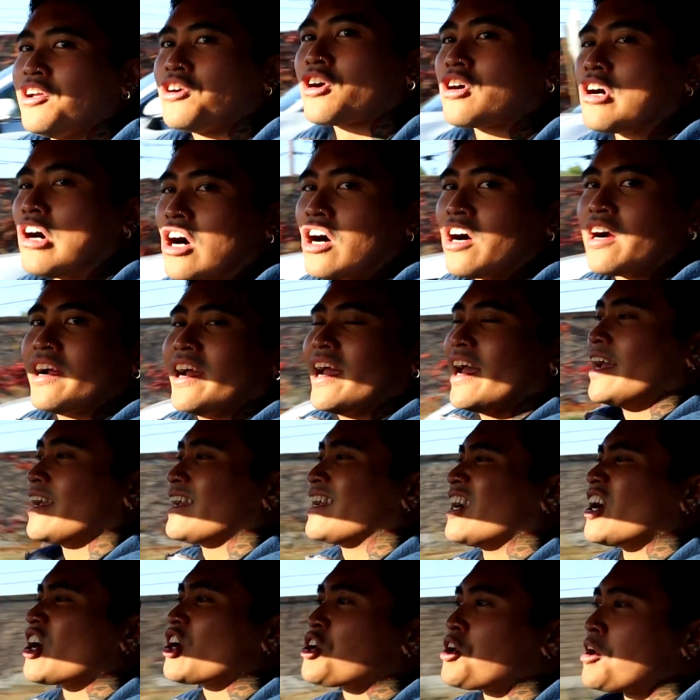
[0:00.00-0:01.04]
your car and
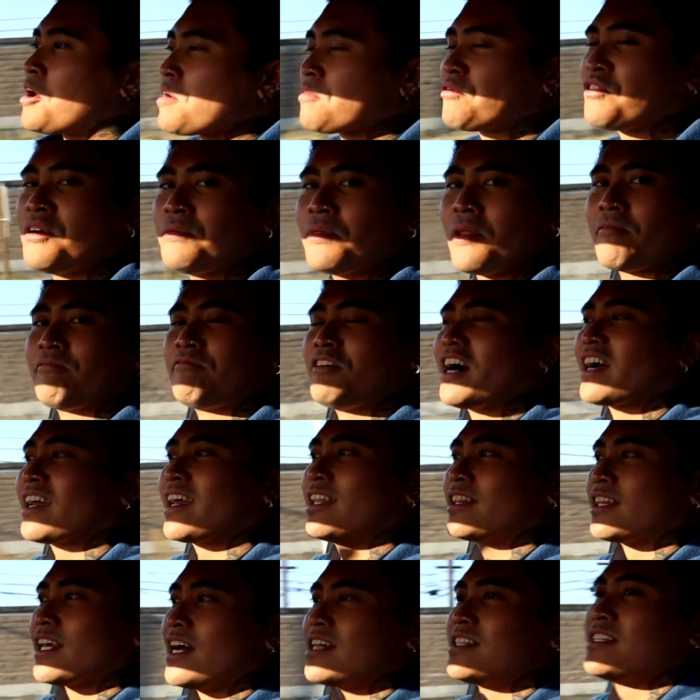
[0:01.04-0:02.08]
get a car from the
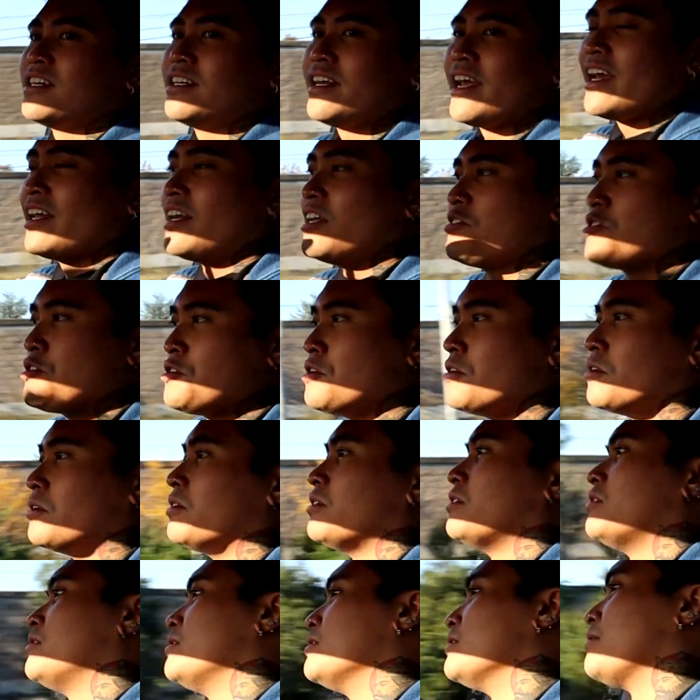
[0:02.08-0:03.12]
fucking 1982.
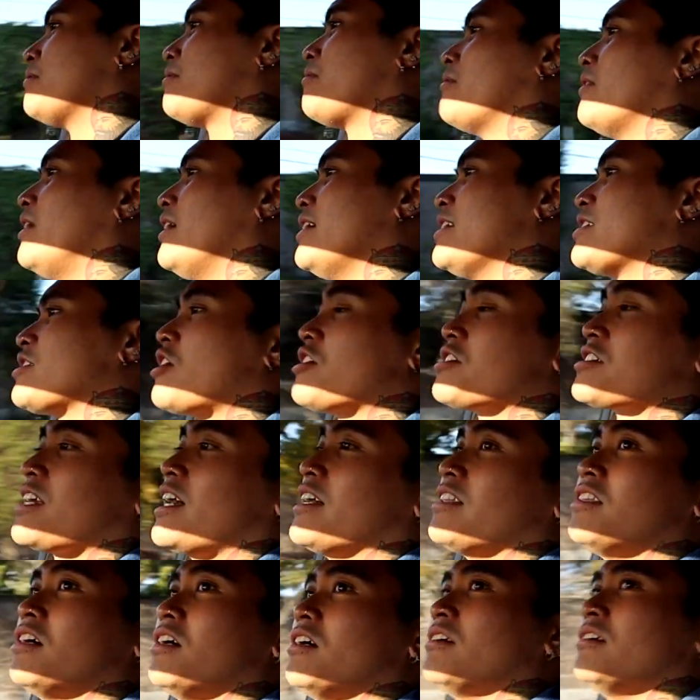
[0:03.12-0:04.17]
This car's
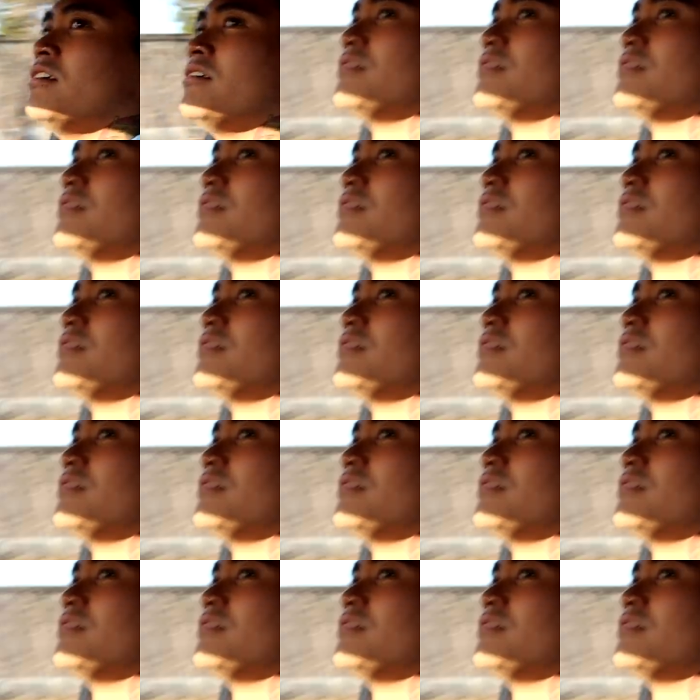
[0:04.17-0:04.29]
tight though.